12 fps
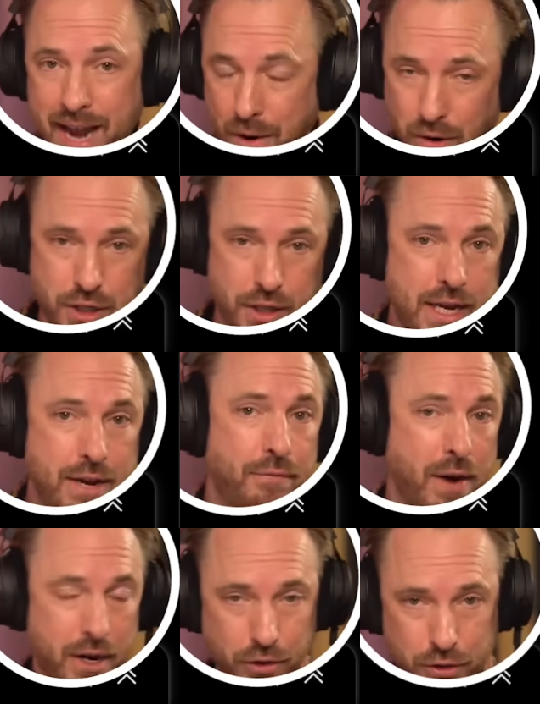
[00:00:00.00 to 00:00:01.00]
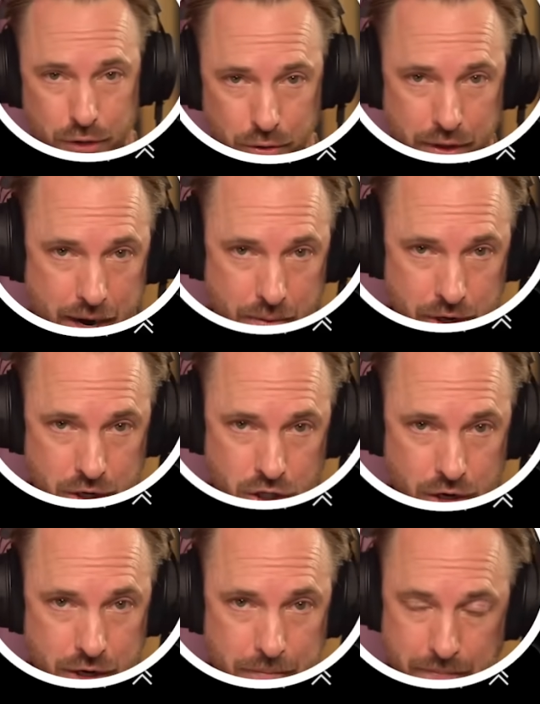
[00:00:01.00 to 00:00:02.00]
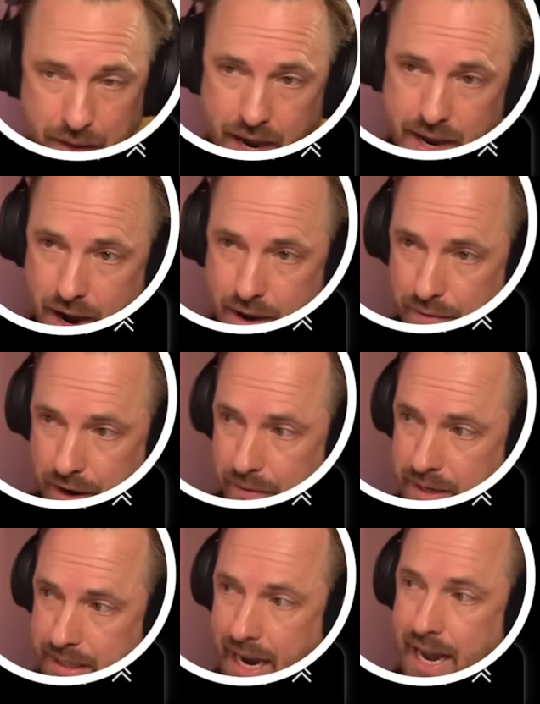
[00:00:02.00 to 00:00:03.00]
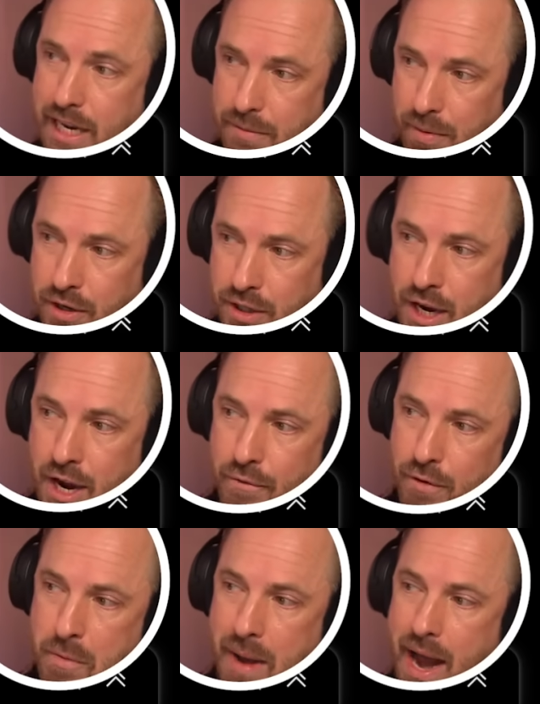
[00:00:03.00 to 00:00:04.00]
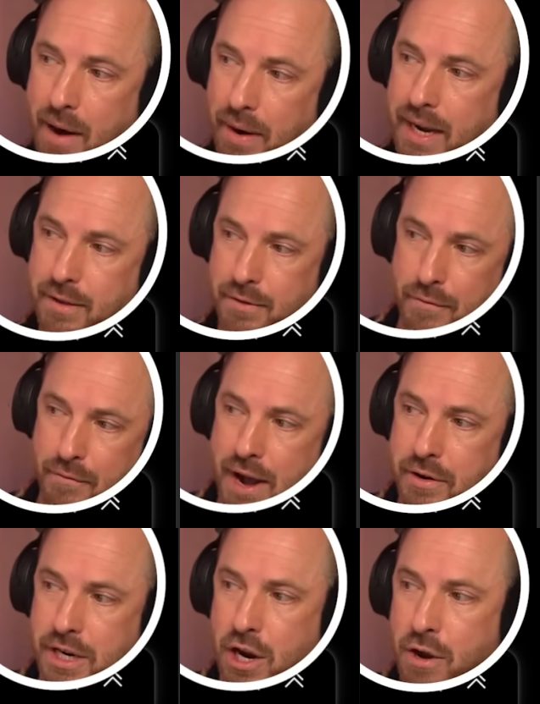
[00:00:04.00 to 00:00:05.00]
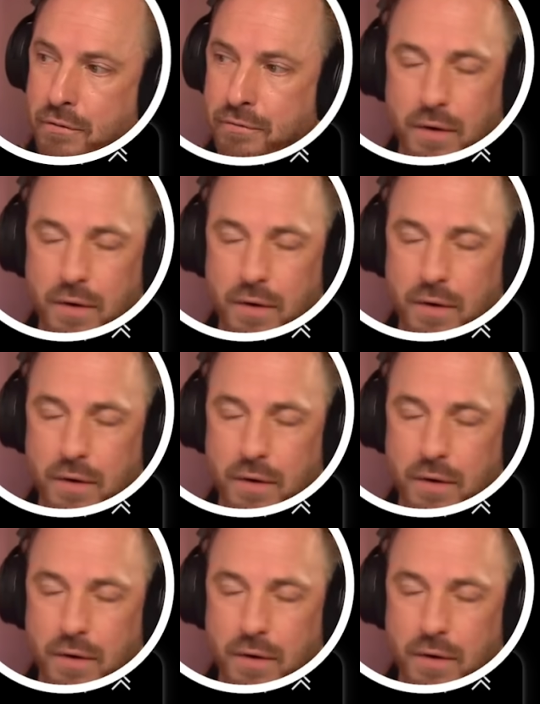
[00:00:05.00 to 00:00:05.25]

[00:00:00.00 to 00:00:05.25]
Now onto the final tool that I want to show you, and I found this X post from Eric, the founder of